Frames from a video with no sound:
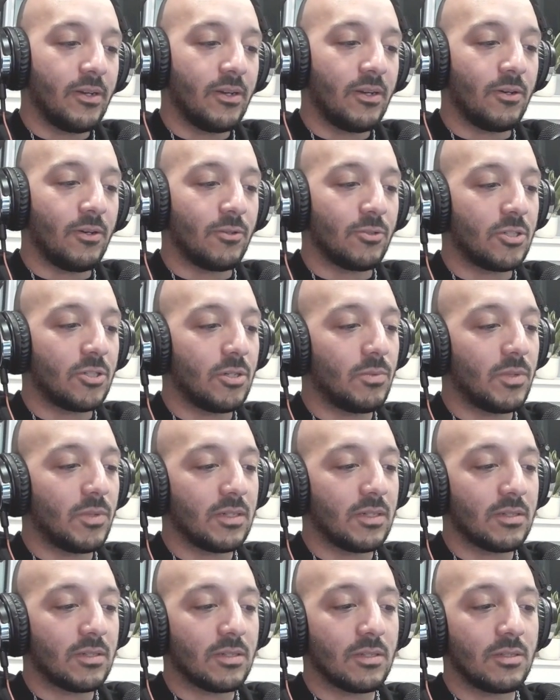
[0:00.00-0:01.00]
oh, she
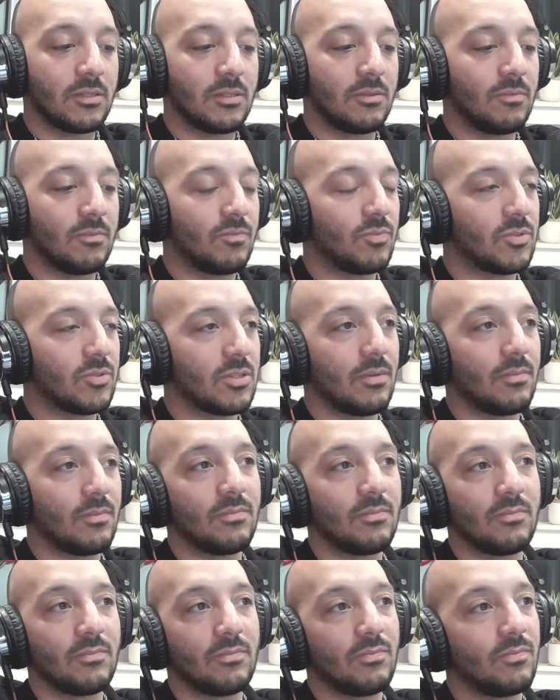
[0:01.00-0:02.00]
went to
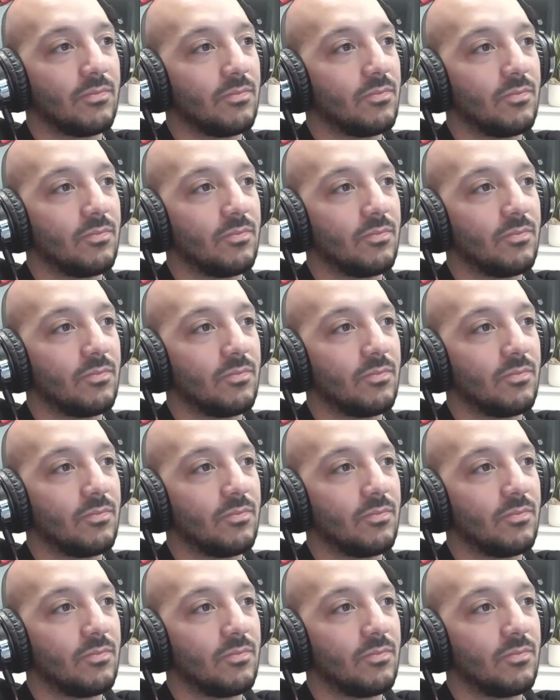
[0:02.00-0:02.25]
some